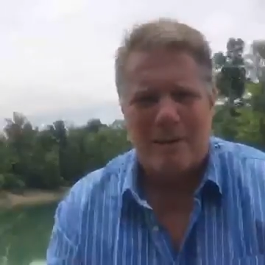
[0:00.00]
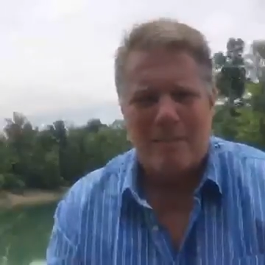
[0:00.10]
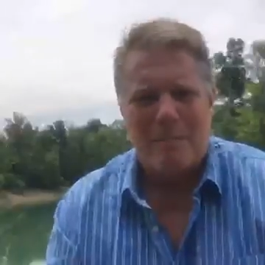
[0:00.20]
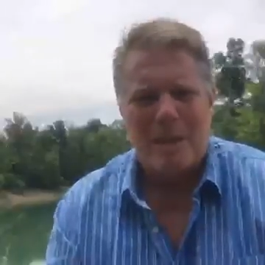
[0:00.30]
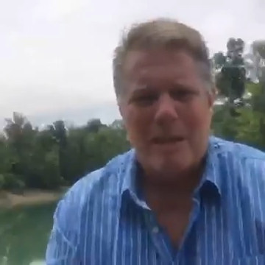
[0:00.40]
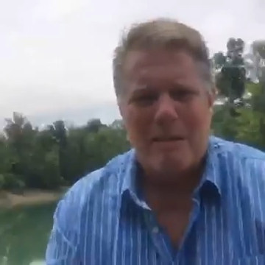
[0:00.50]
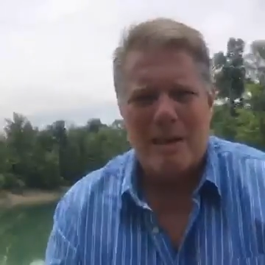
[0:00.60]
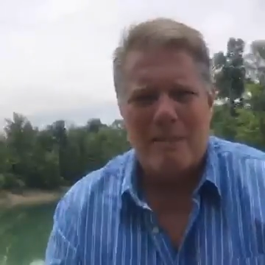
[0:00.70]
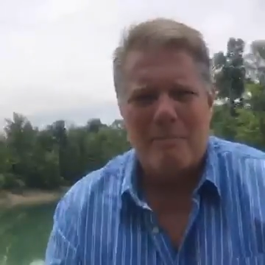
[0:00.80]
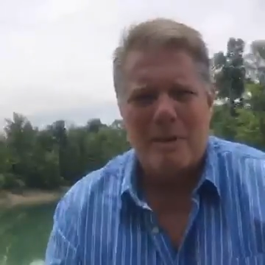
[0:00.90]
man,
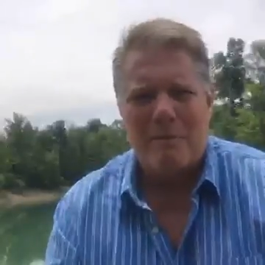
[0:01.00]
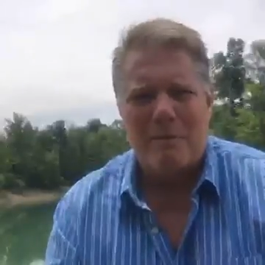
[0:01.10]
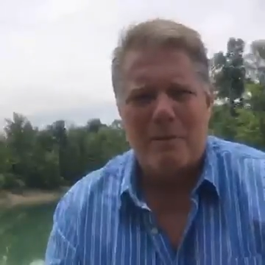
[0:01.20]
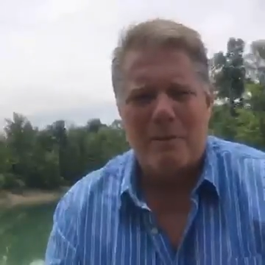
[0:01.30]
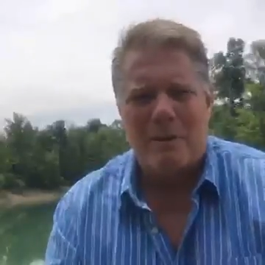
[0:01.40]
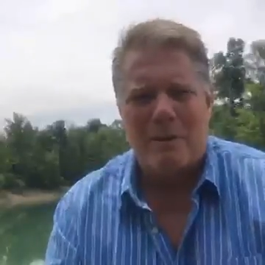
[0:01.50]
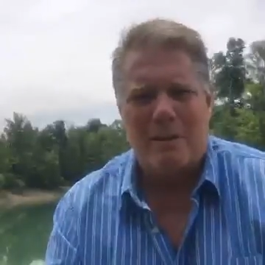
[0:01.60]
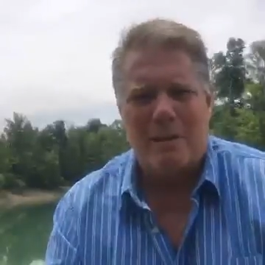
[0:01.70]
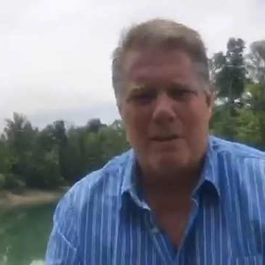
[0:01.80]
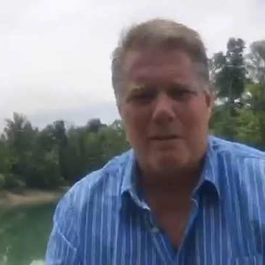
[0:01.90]
I made a phone
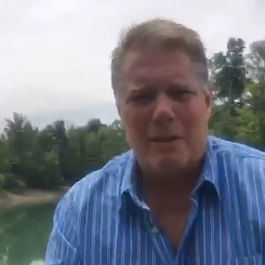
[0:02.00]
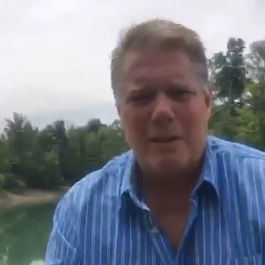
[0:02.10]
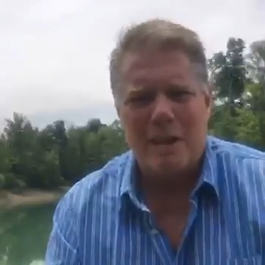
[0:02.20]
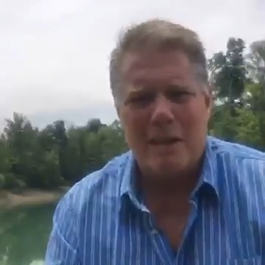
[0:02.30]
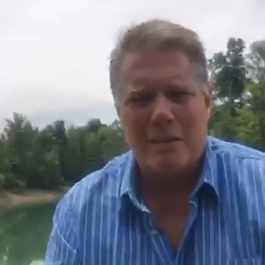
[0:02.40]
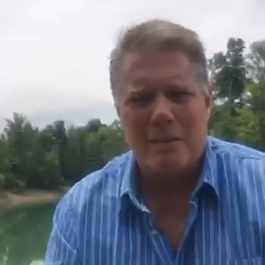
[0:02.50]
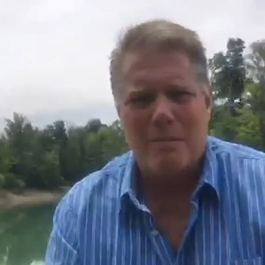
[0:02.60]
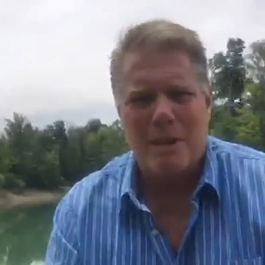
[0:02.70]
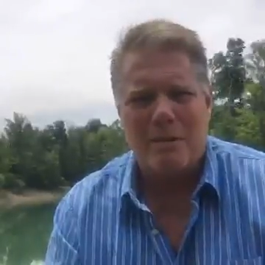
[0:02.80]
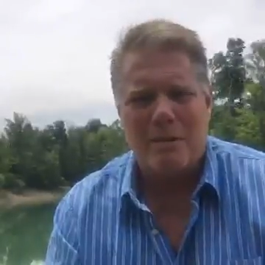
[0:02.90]
call or a text to
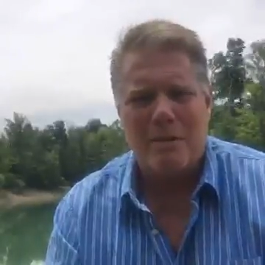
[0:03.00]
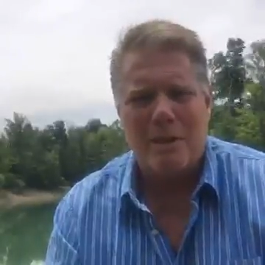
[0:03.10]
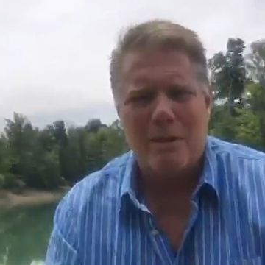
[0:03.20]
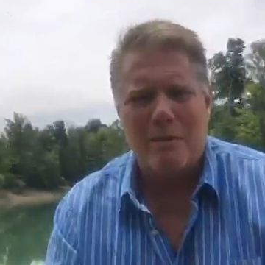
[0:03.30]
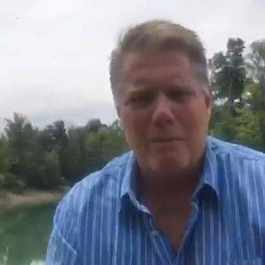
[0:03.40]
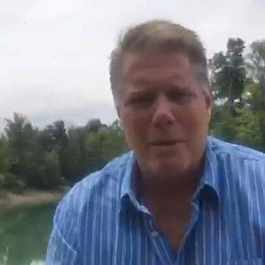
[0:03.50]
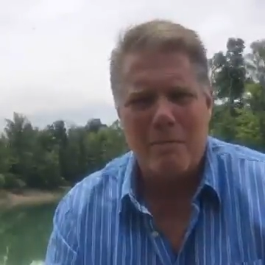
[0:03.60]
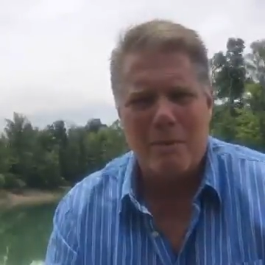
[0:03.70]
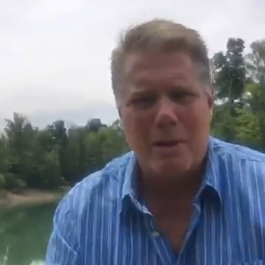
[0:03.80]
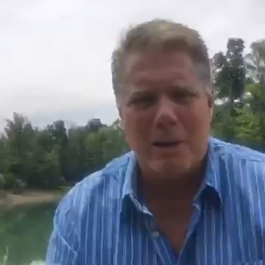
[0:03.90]
about 30 different
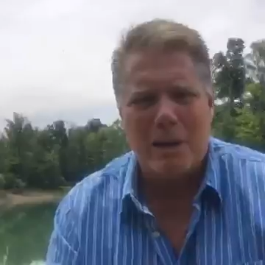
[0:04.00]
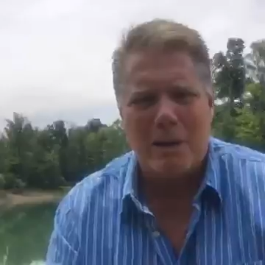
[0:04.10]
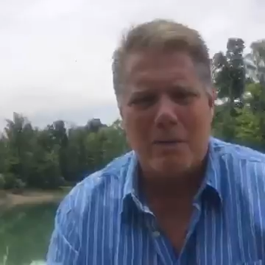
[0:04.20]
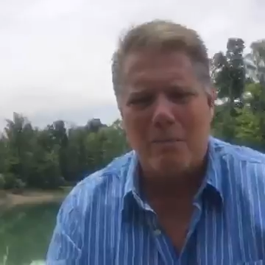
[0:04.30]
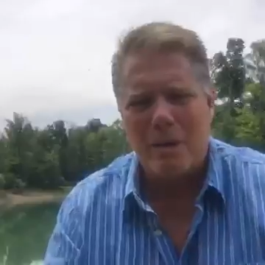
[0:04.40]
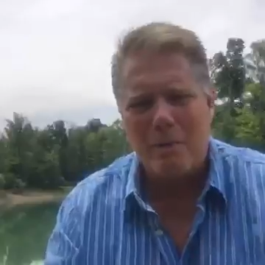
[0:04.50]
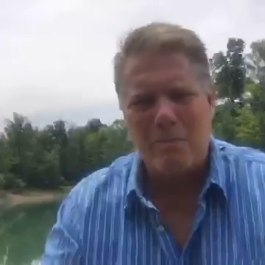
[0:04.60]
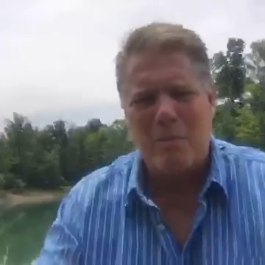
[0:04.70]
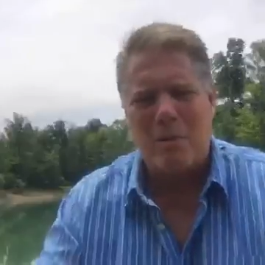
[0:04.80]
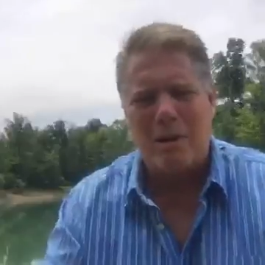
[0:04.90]
people that I knew, maybe
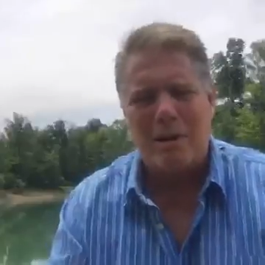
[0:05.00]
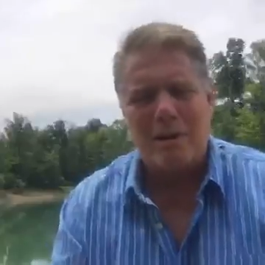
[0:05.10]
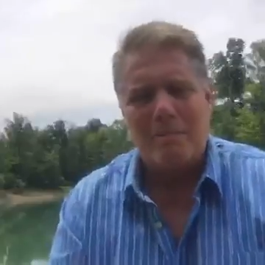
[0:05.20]
more.